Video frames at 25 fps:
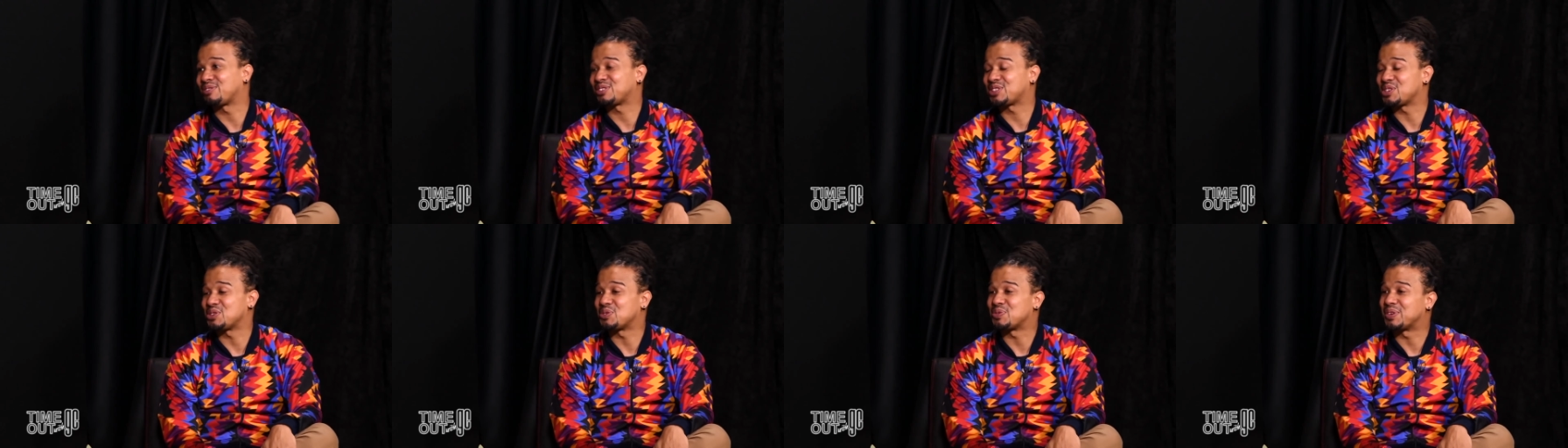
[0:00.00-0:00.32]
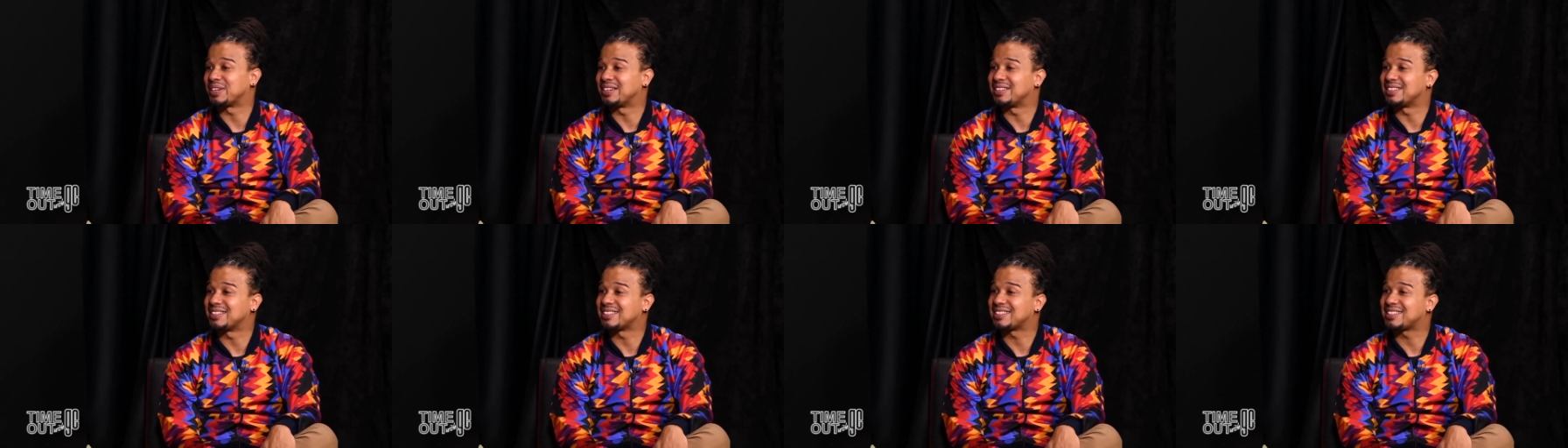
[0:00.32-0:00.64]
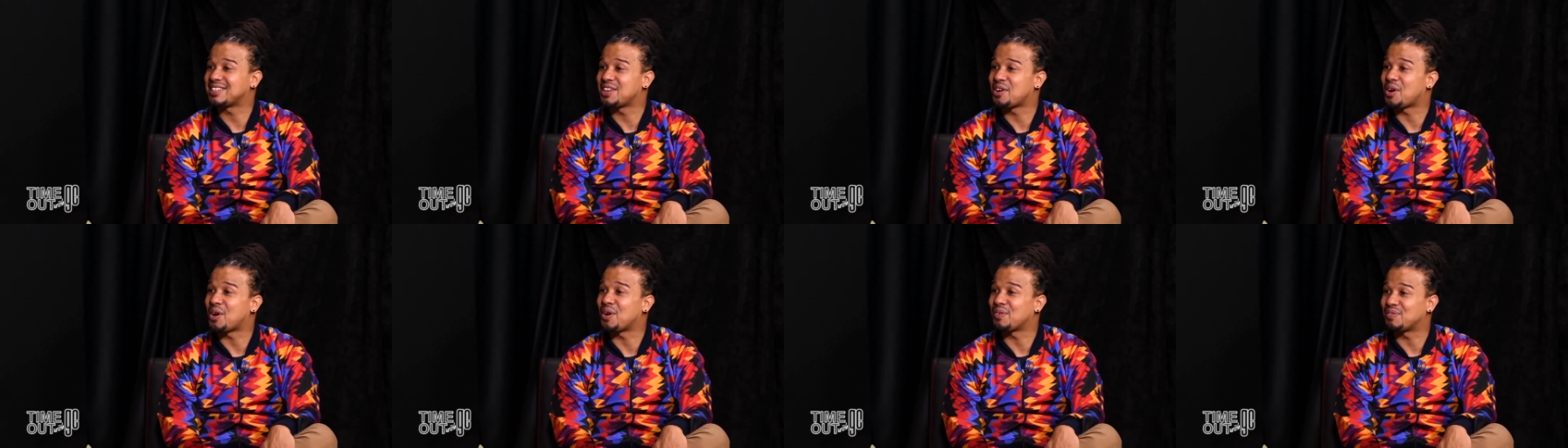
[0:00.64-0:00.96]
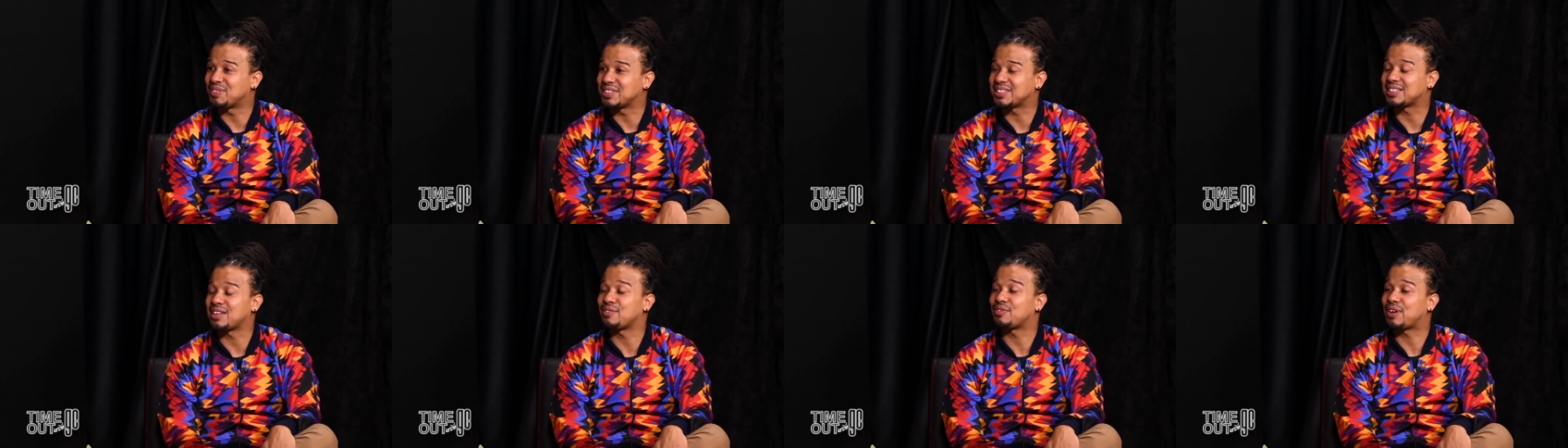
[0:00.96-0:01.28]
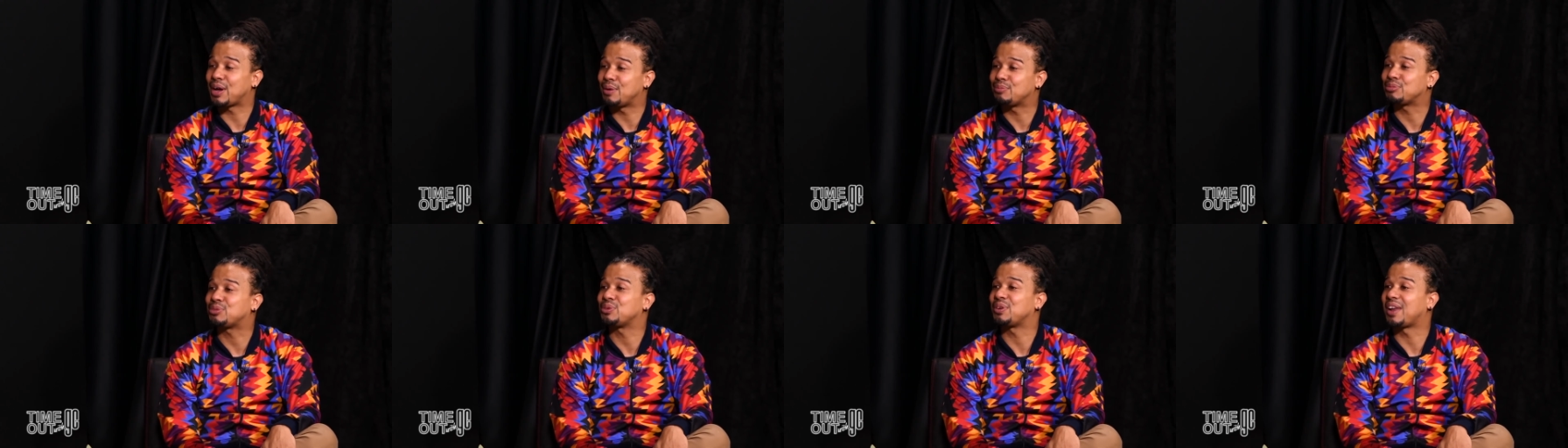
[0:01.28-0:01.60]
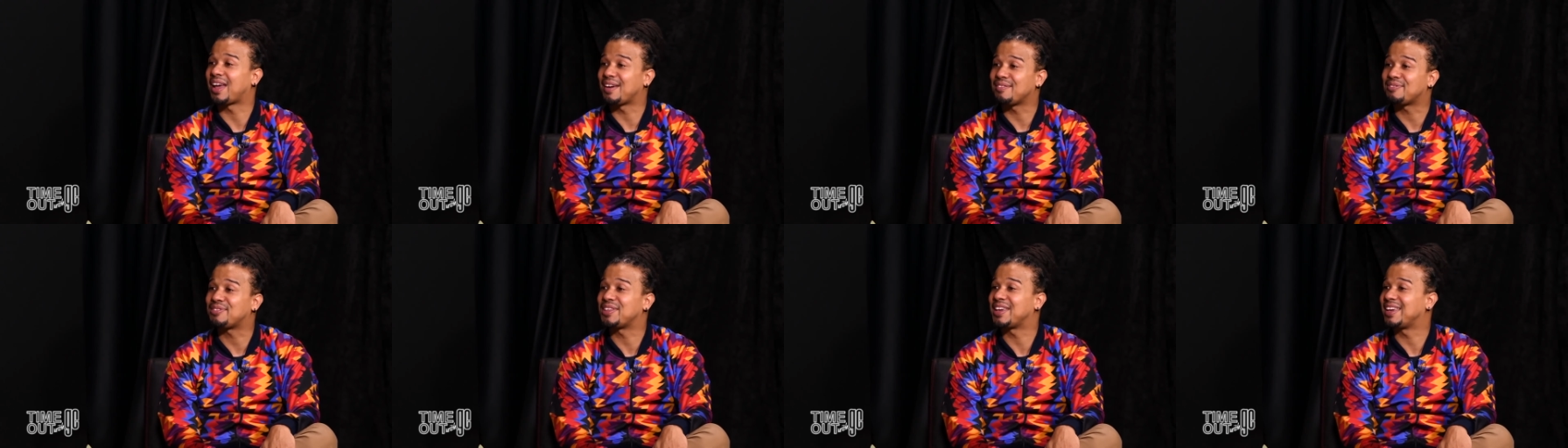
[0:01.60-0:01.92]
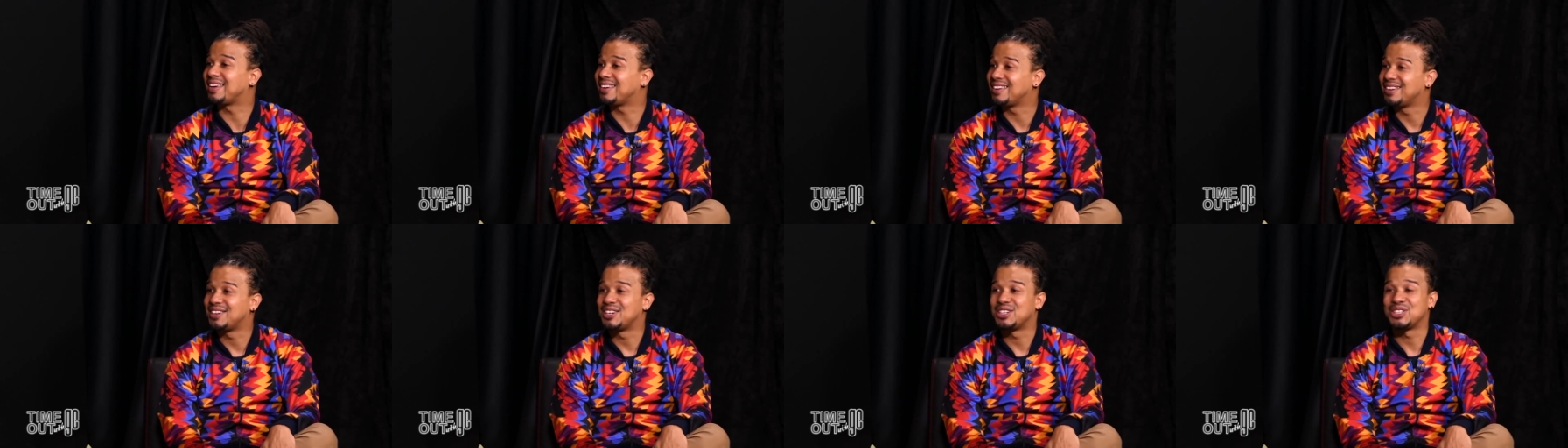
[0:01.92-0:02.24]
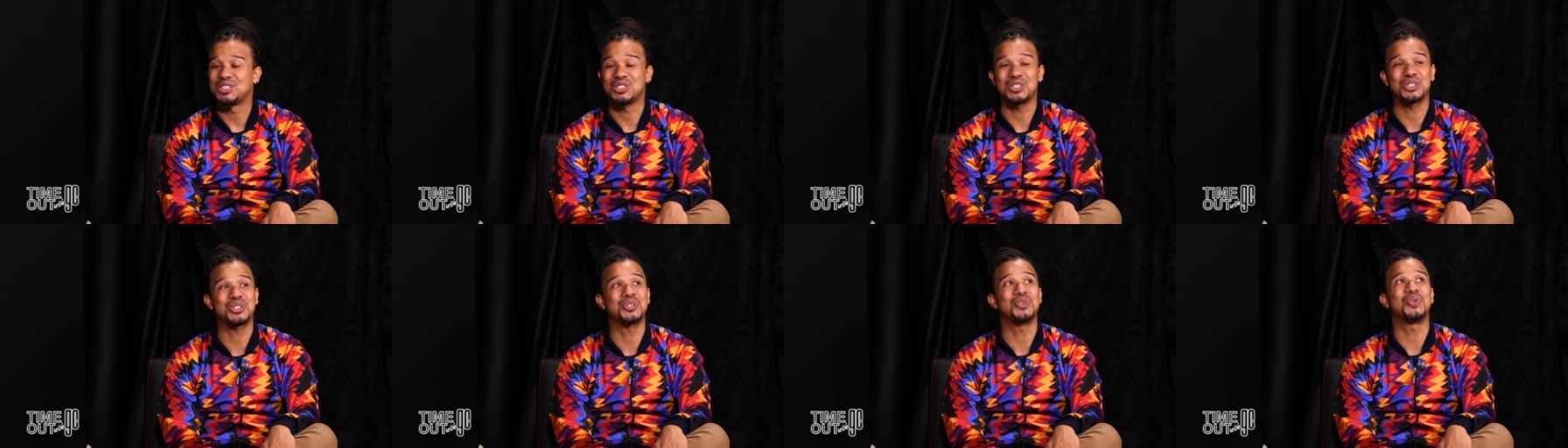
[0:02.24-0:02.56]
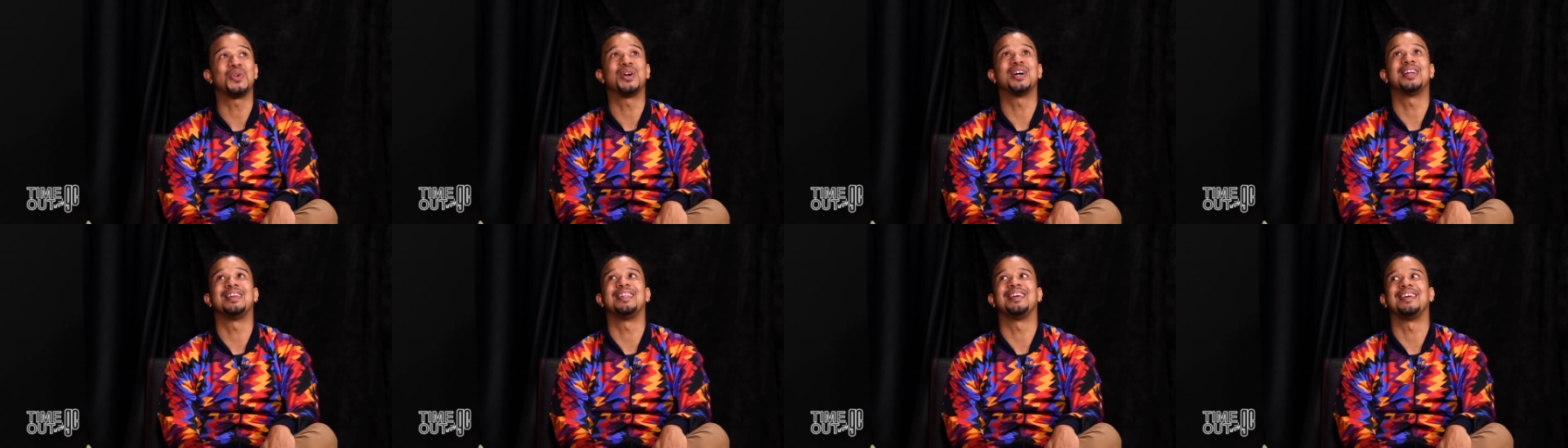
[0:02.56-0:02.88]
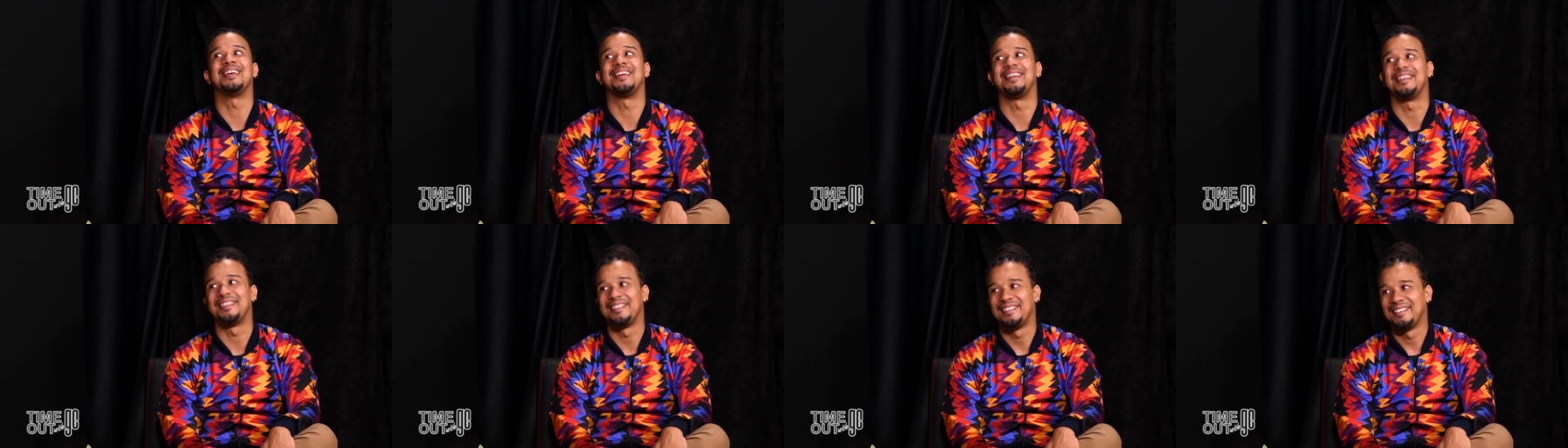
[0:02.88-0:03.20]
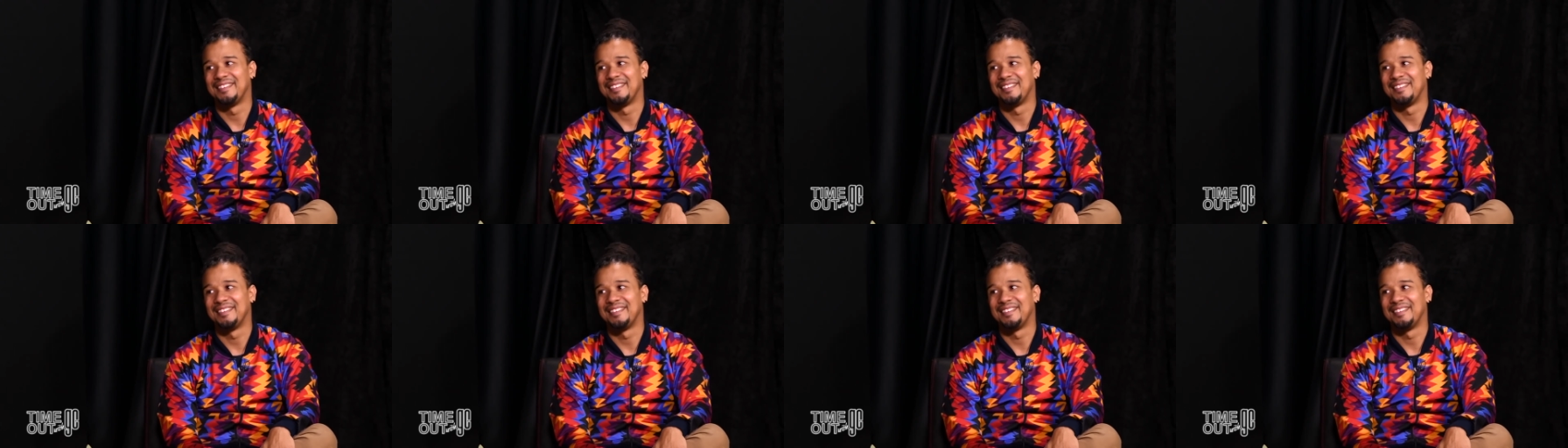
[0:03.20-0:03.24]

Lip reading: So we're going to see all the stuff come to life there, surely.